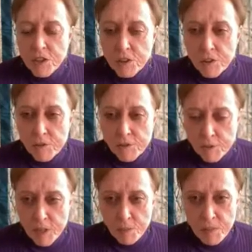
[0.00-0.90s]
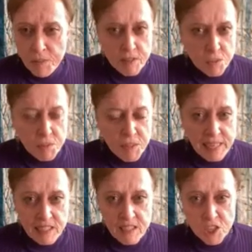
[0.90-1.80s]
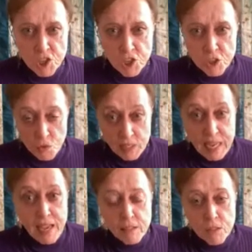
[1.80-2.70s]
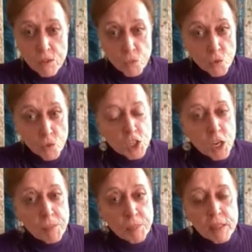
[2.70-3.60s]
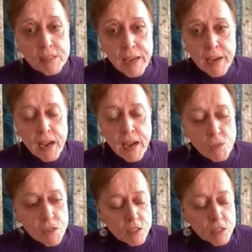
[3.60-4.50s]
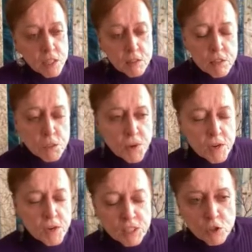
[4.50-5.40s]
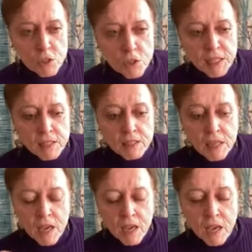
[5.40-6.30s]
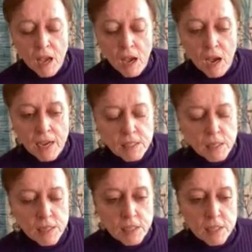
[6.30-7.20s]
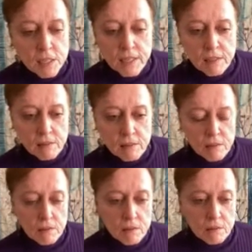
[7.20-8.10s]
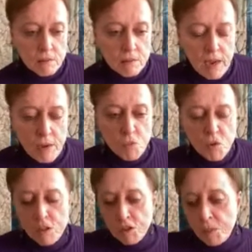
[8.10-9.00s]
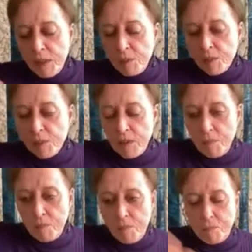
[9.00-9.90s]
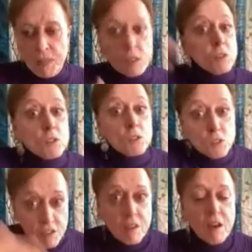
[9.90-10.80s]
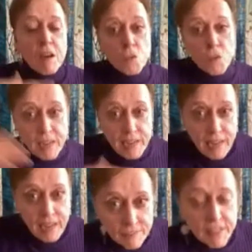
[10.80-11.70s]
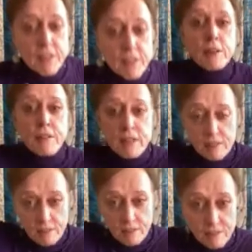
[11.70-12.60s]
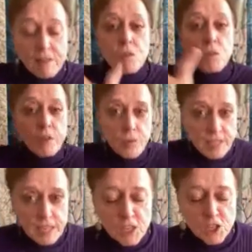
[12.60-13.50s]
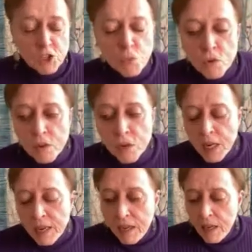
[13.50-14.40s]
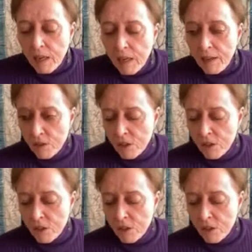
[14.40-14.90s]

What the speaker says: to your free business planning sessions was at the workshop, because I wanted to tell this part of my story, because I started to get, I'm one of those people that build on what I have here and then want to engage more. Yeah.